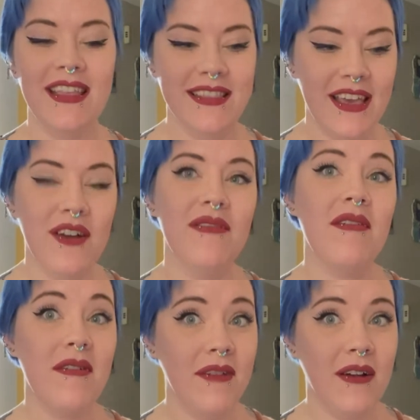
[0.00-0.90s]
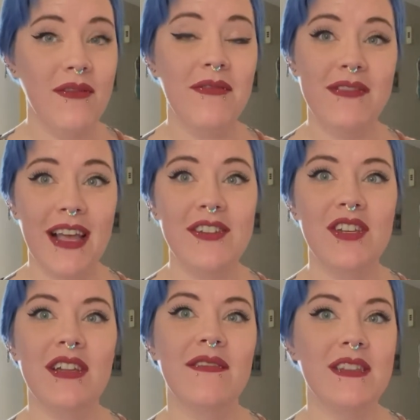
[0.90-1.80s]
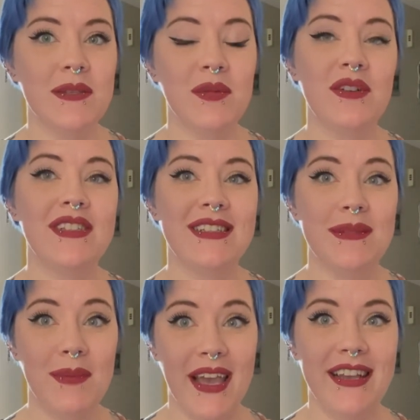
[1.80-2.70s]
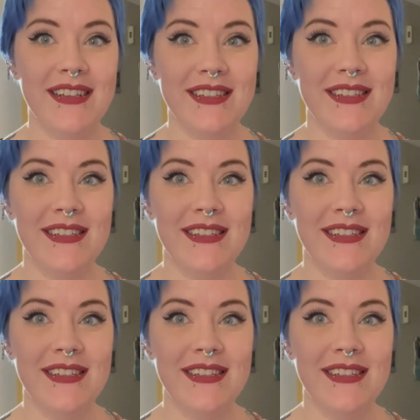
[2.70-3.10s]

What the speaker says: They are a reflection of this person's mind.